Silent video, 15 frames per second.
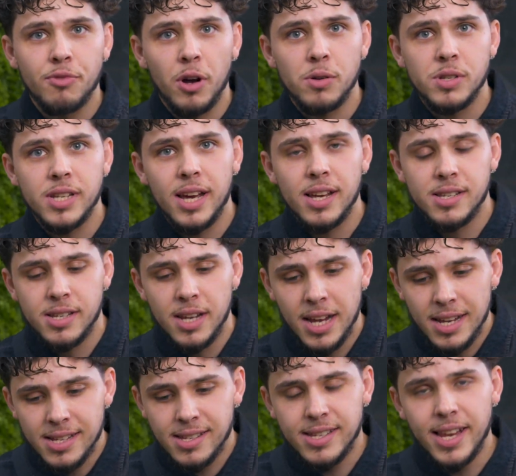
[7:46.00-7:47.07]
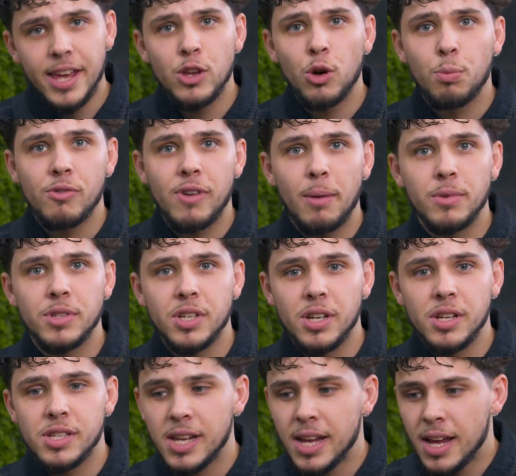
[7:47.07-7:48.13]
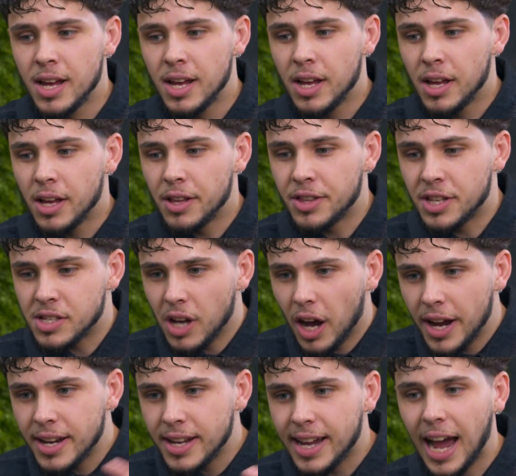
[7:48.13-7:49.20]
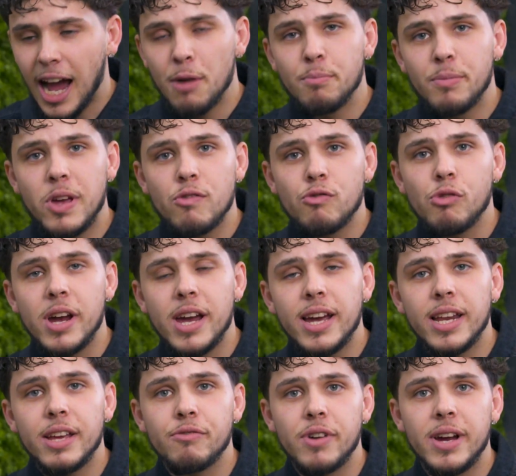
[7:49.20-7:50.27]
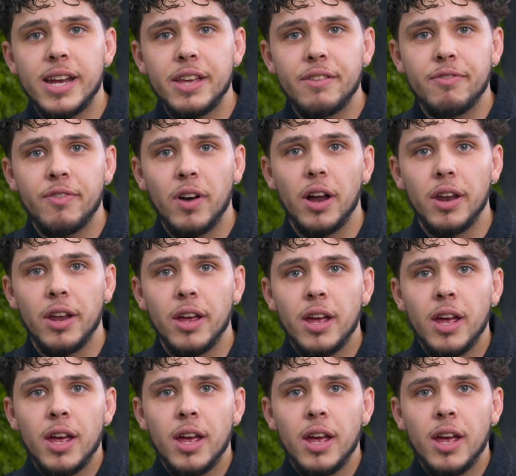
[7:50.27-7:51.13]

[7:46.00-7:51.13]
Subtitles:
process, set your parameters, design can be really, really fun.